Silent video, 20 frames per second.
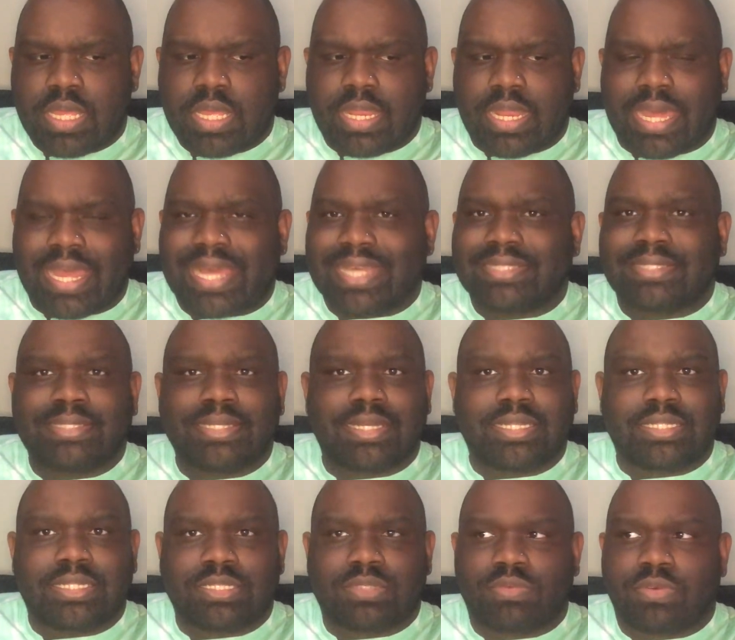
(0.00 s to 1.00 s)
Like I
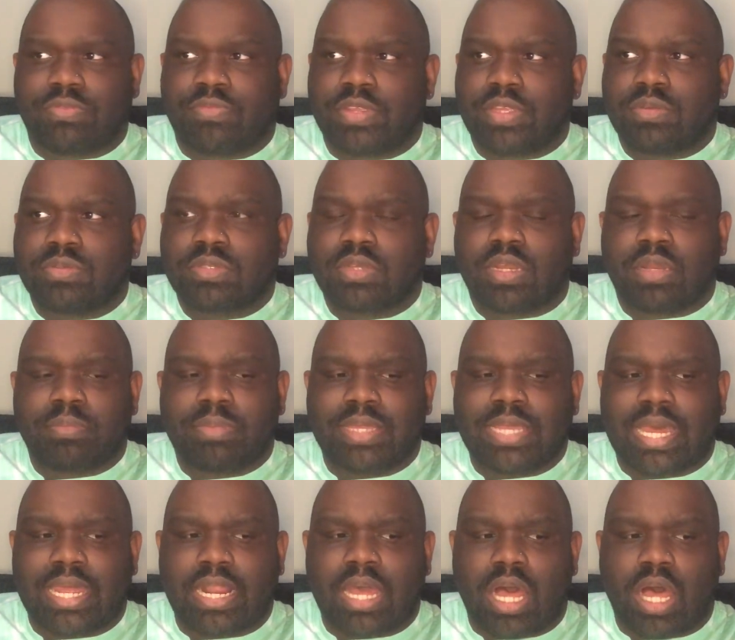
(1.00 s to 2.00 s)
said, this review is going to be
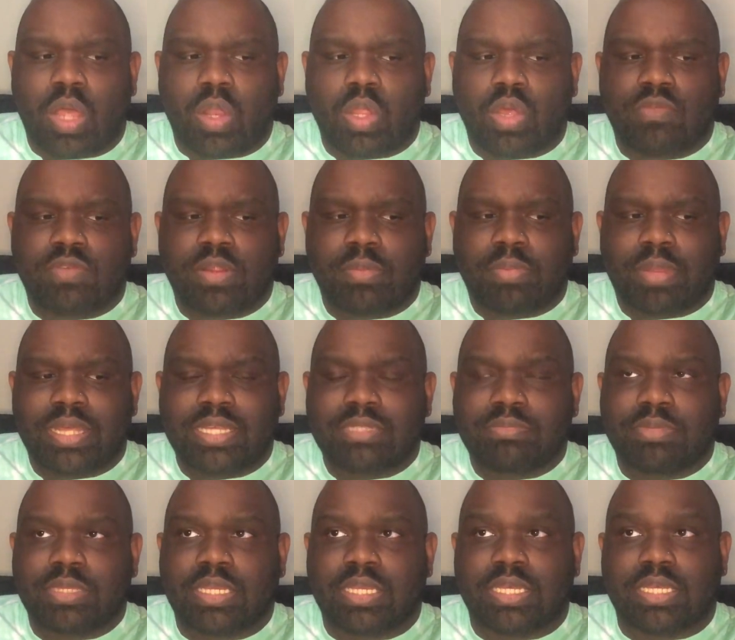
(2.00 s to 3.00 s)
kind of all over the place
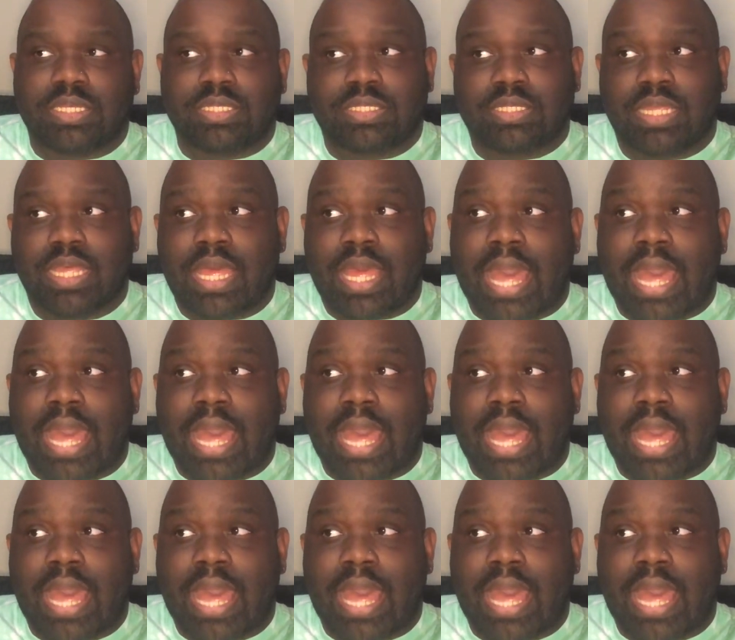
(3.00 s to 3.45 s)
because